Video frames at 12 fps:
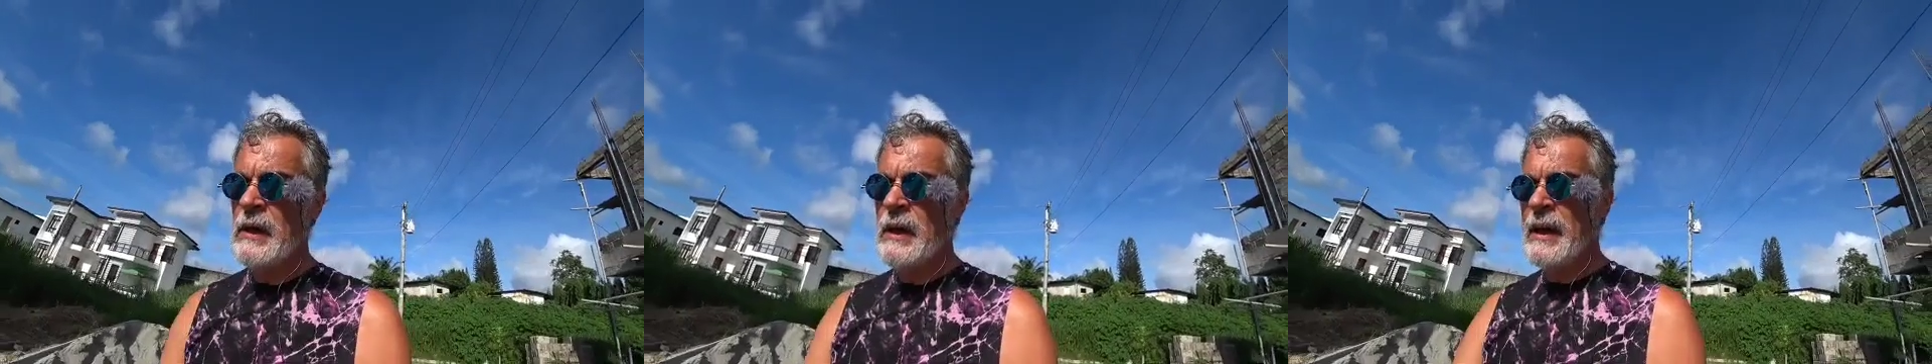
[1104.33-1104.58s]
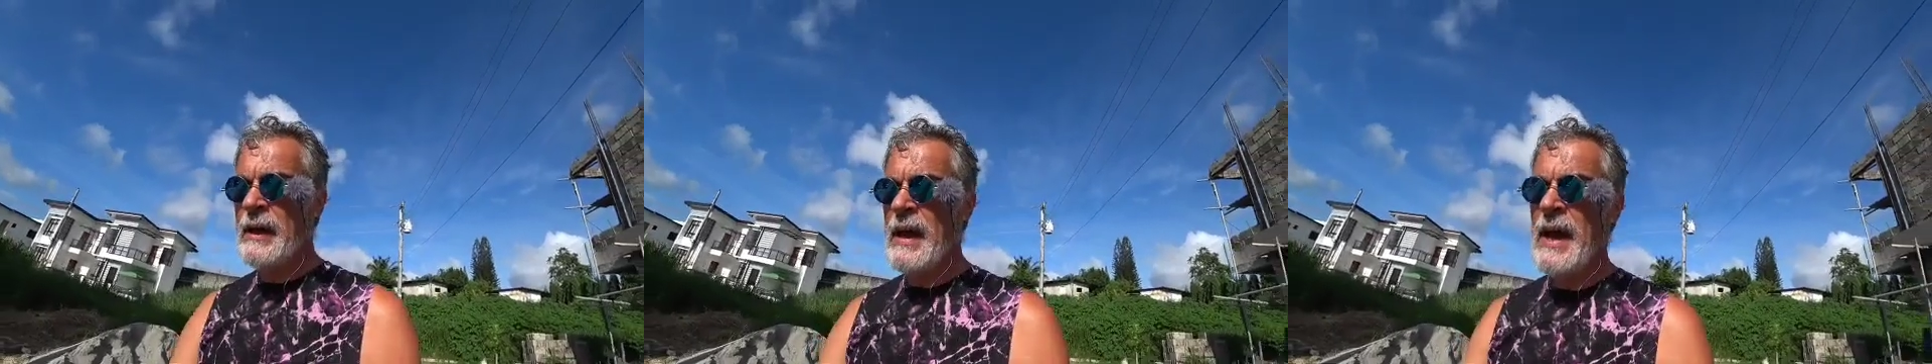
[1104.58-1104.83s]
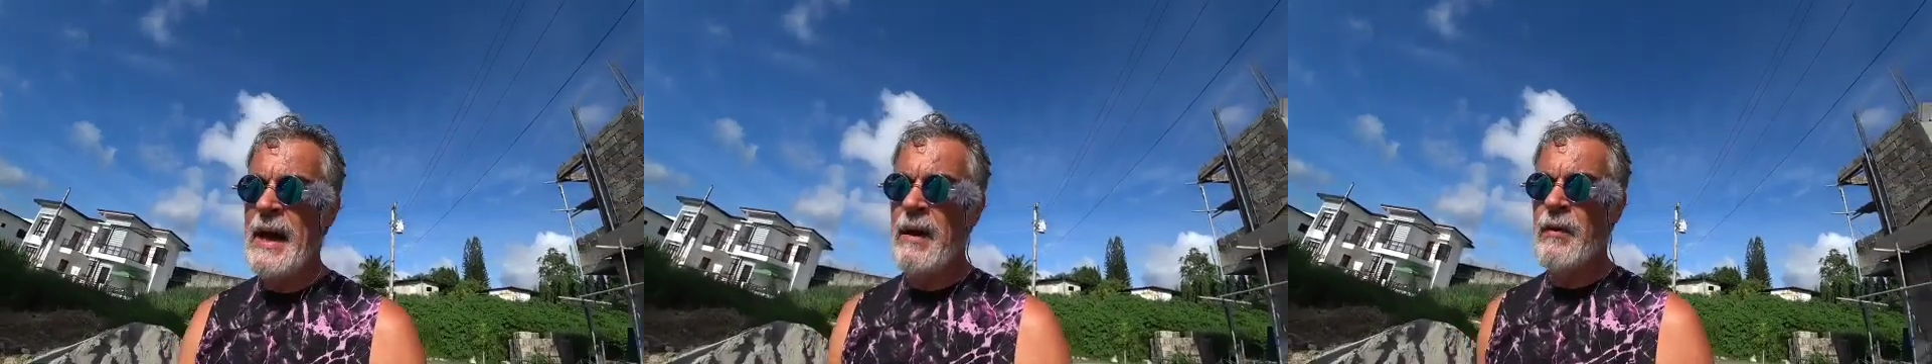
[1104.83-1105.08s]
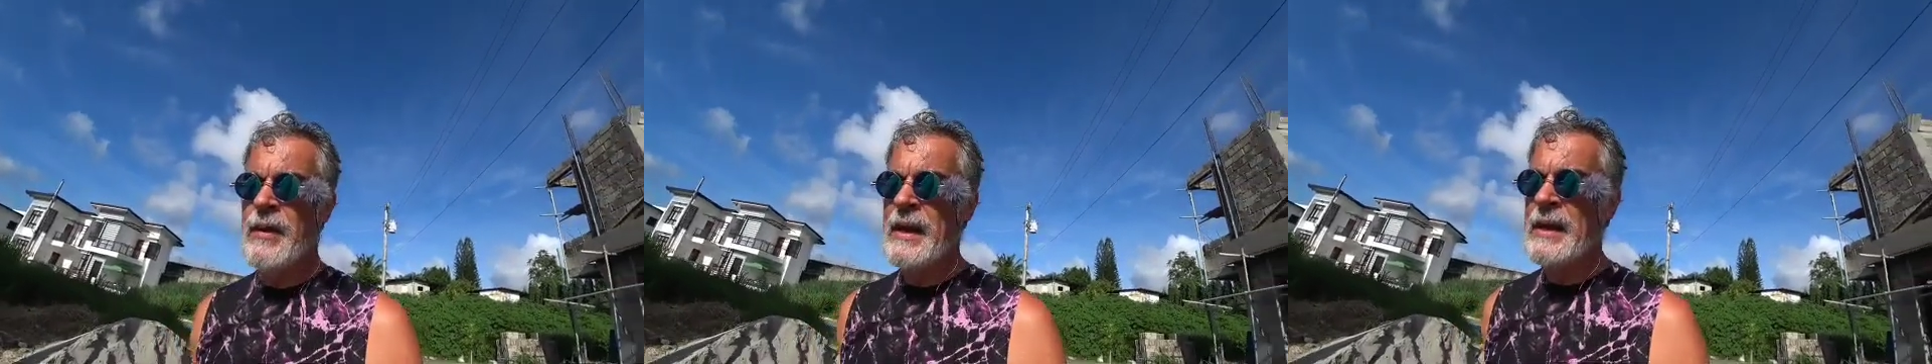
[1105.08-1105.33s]
And
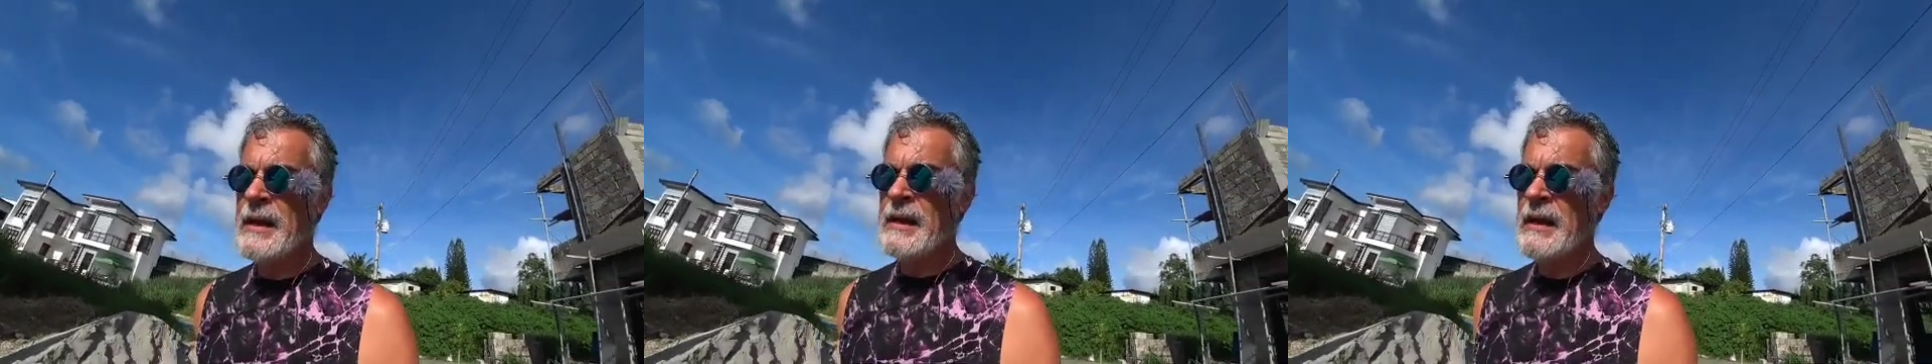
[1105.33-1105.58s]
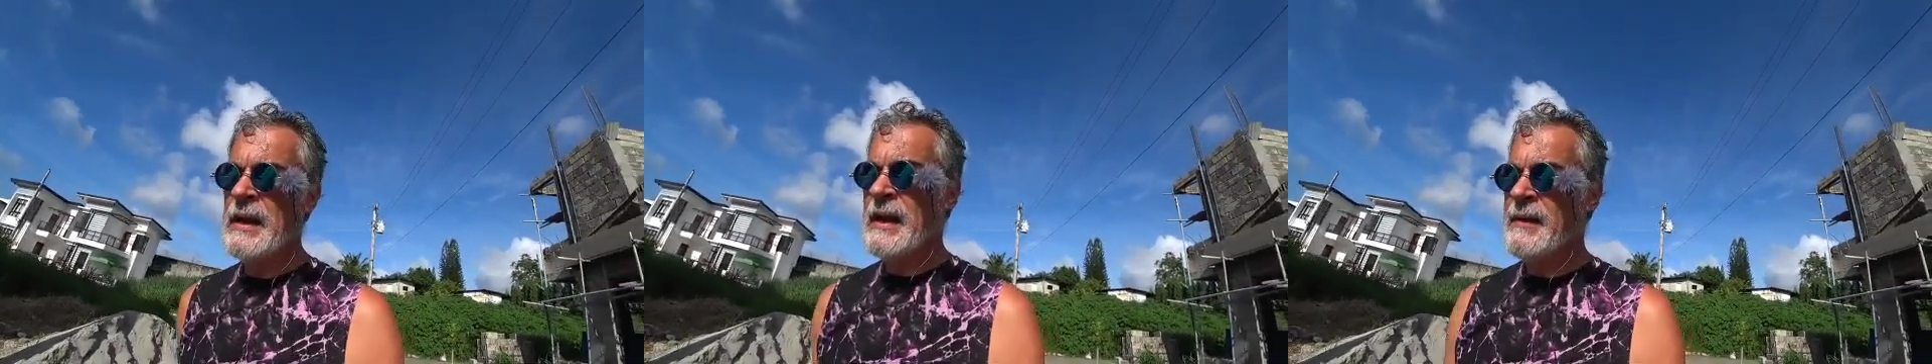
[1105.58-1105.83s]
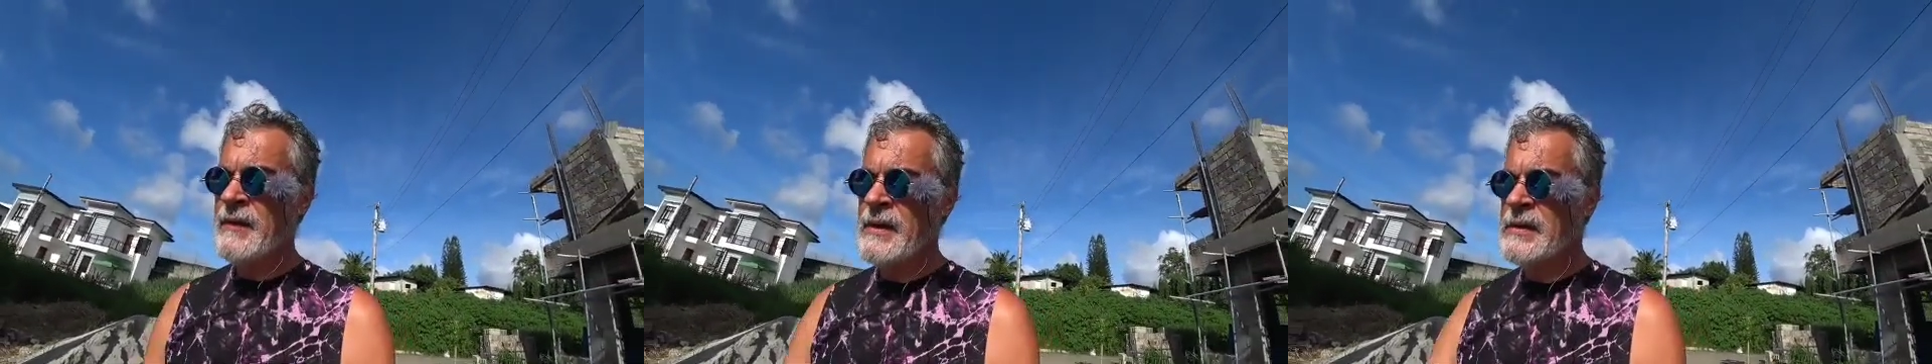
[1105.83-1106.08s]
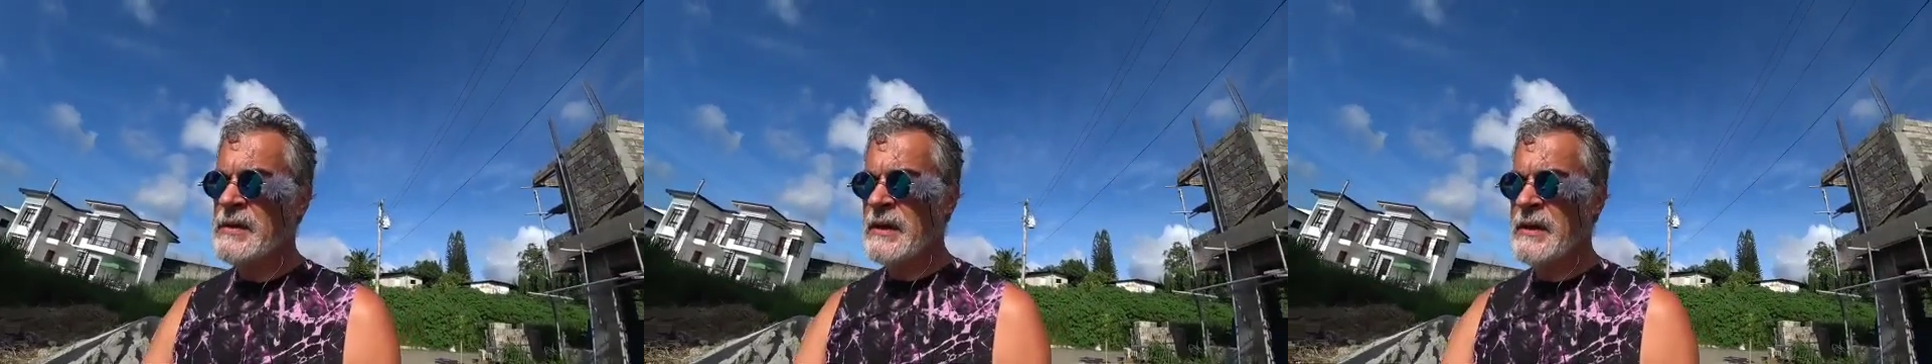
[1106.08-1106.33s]
how they got a lot of
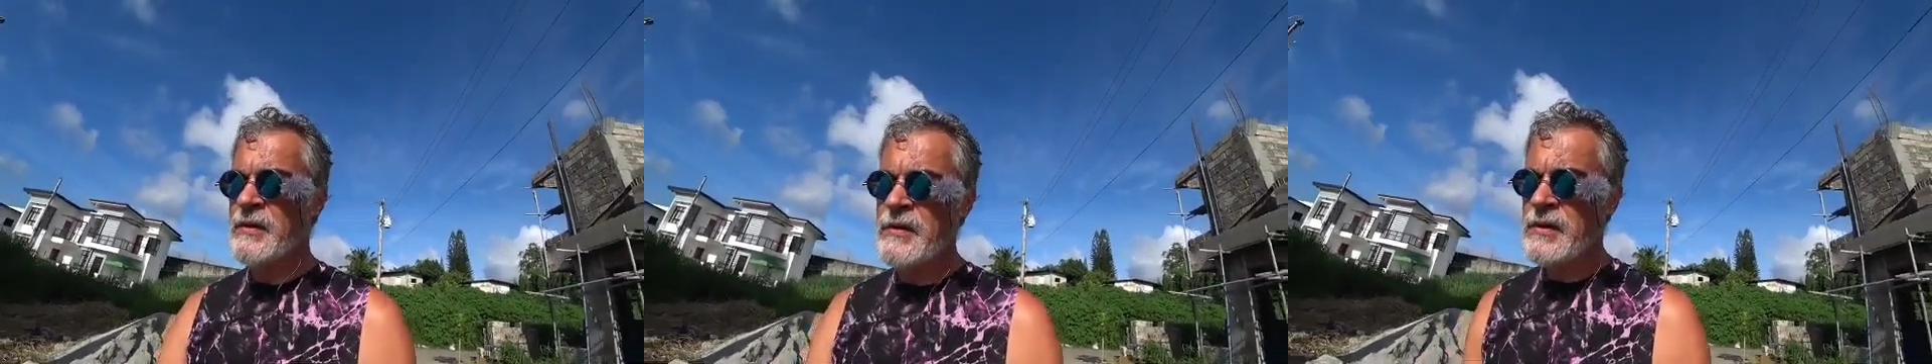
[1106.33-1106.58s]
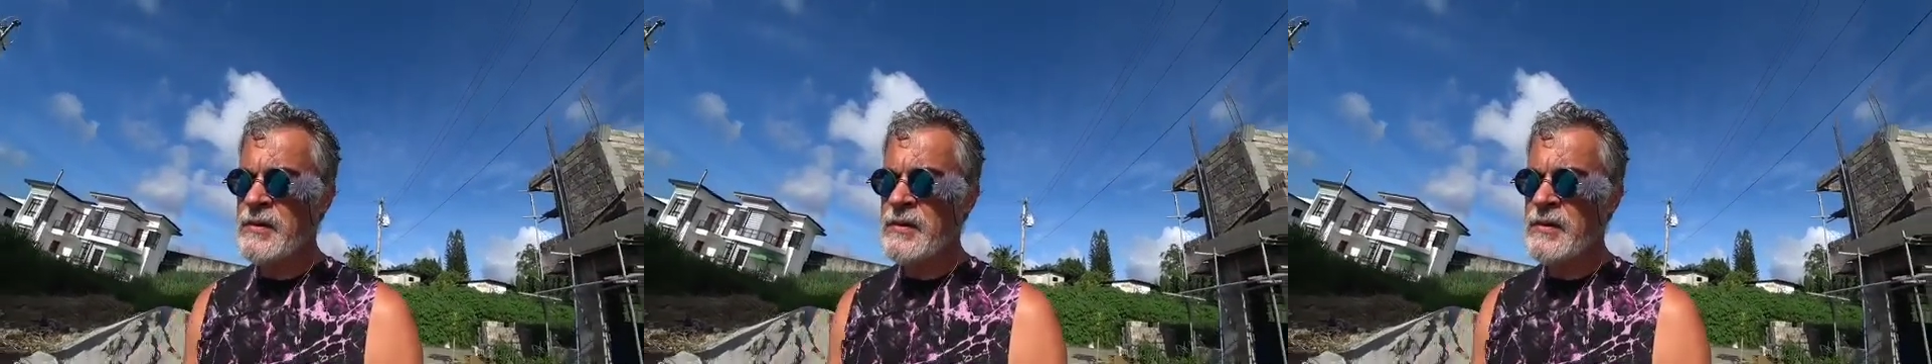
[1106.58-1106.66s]
these leaders